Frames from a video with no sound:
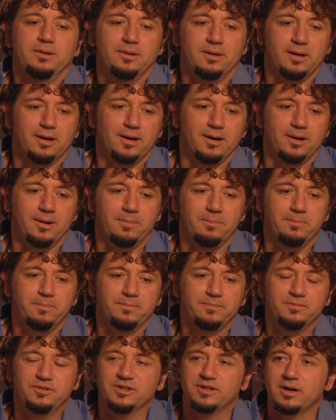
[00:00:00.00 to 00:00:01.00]

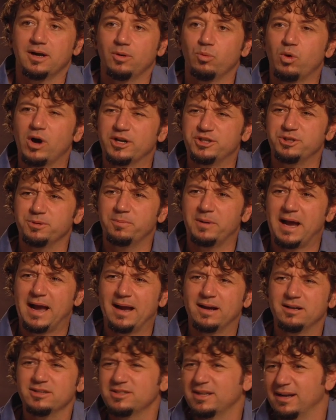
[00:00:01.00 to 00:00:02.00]
to kind of watch your
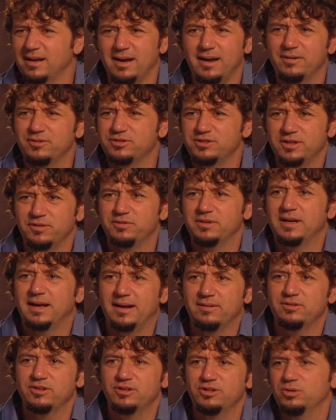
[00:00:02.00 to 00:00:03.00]
back, because I have stuff that I
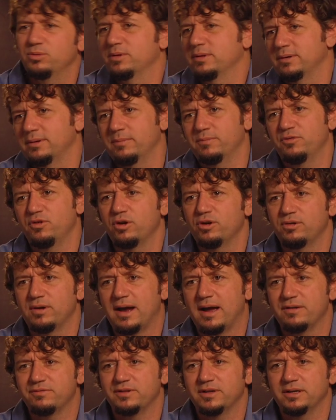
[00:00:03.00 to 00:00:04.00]
have to do, whether I'm
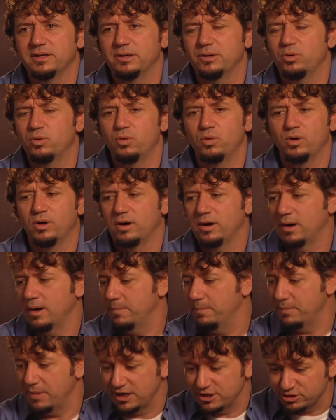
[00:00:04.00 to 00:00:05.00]
photographing or
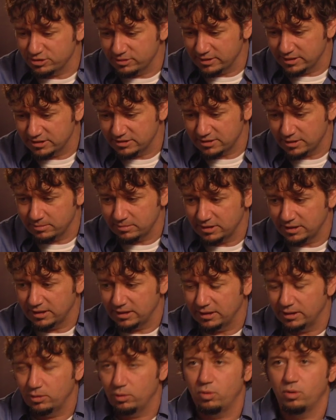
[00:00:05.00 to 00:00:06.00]
I'm measuring
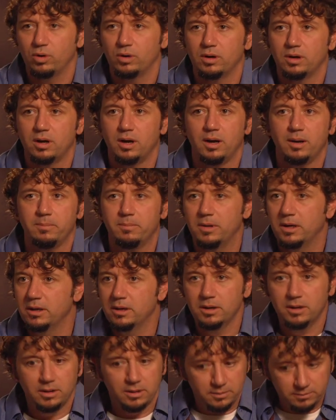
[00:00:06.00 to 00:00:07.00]
something or I'm
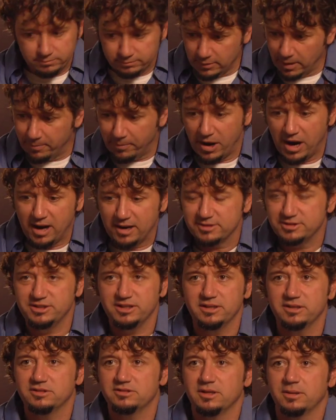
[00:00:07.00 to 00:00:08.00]

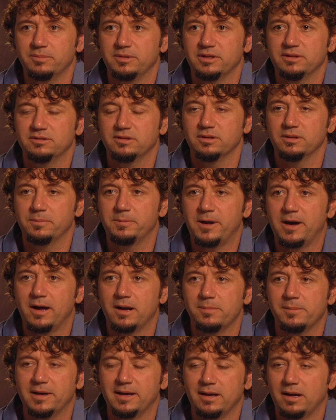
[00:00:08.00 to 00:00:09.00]
epoxying something to the
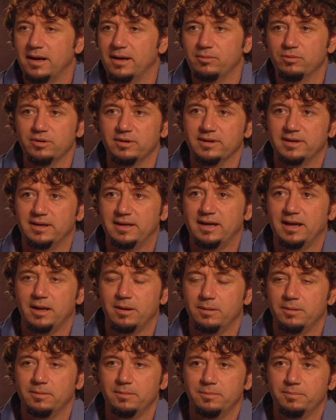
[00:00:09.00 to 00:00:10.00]
bottom. I really
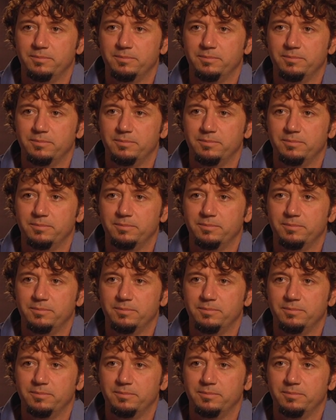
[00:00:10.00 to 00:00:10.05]
can't